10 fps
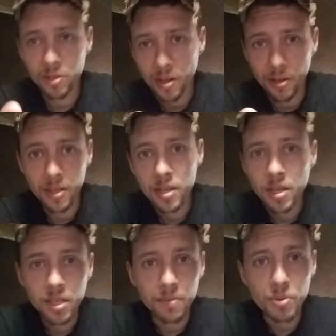It's all
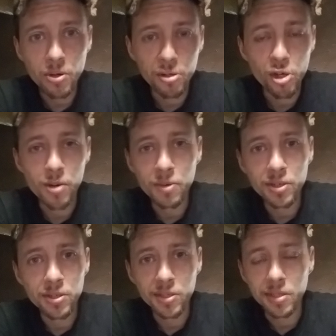computer
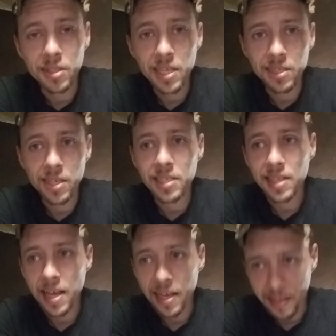terminals and things like
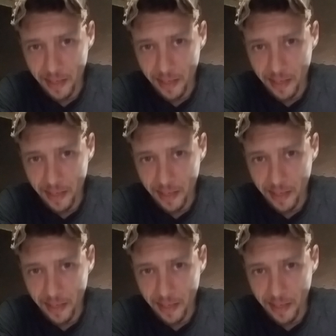that.